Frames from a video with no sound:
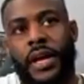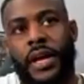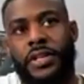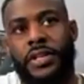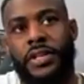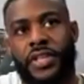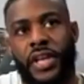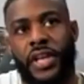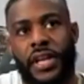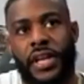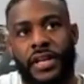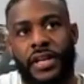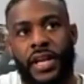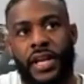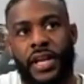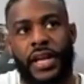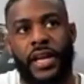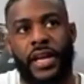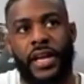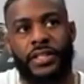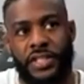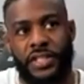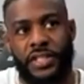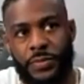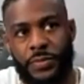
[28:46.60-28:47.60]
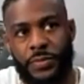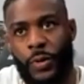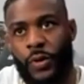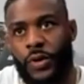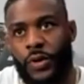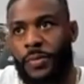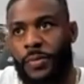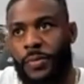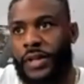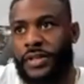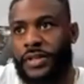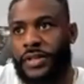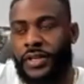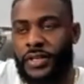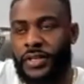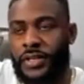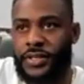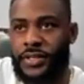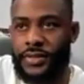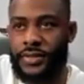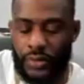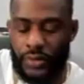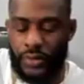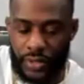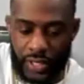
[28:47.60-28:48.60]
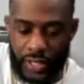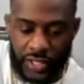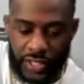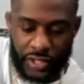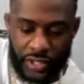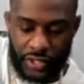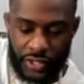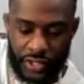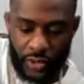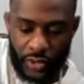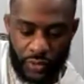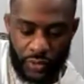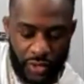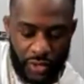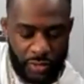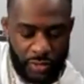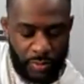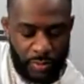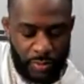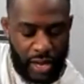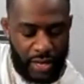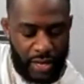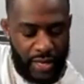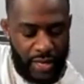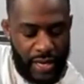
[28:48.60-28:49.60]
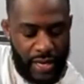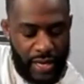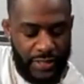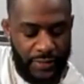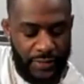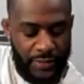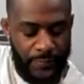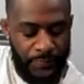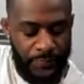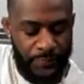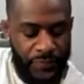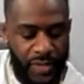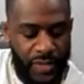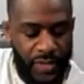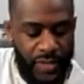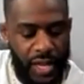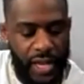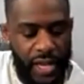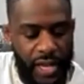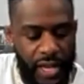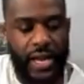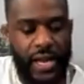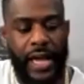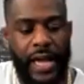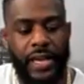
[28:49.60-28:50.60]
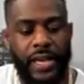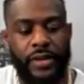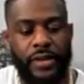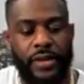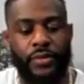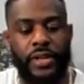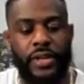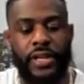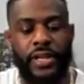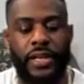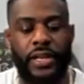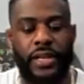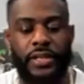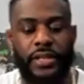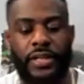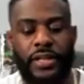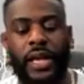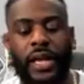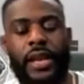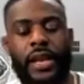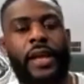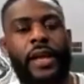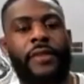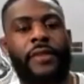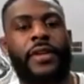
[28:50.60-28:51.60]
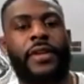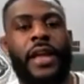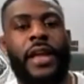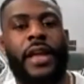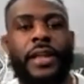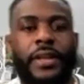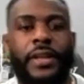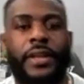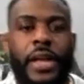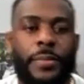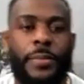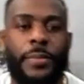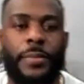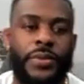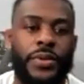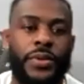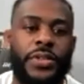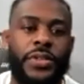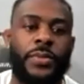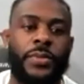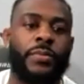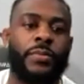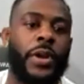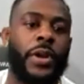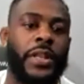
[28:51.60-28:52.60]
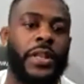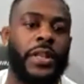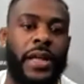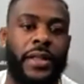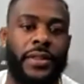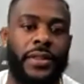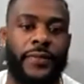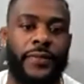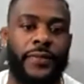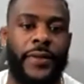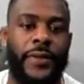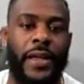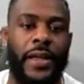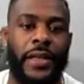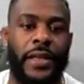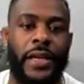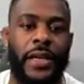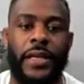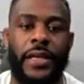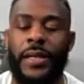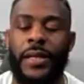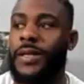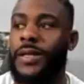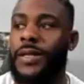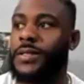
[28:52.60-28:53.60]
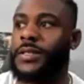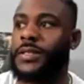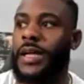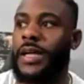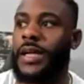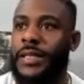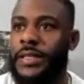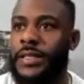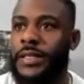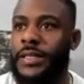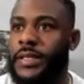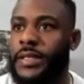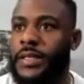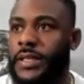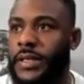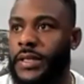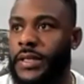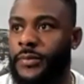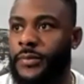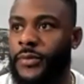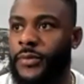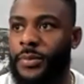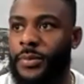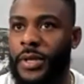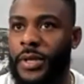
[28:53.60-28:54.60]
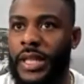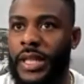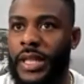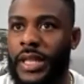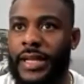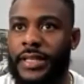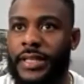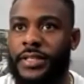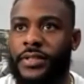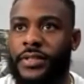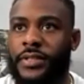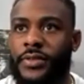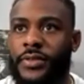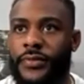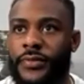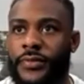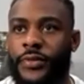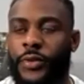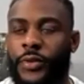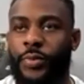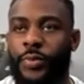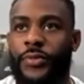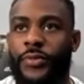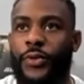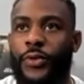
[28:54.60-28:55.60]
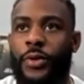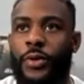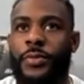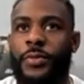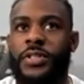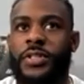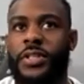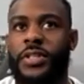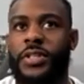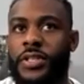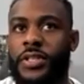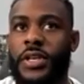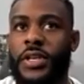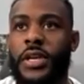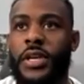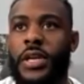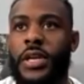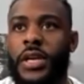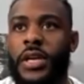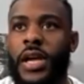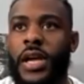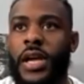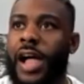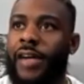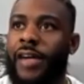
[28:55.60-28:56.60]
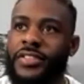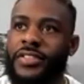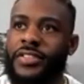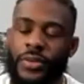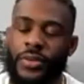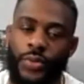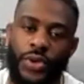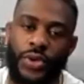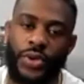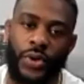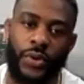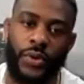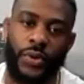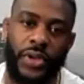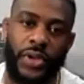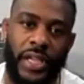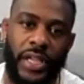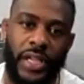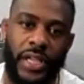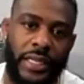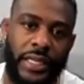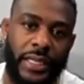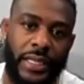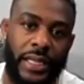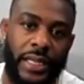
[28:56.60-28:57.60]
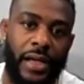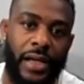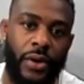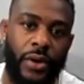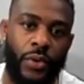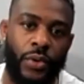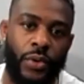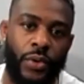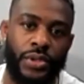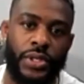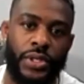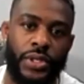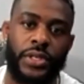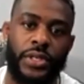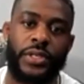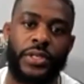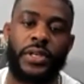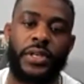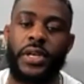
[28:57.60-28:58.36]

Jake and I actually spoke about this on his show, his podcast, and I didn't really get, I haven't had the opportunity to break down the fight yet, stylistically, from the last few performances. Obviously, we know Nate's a lot older.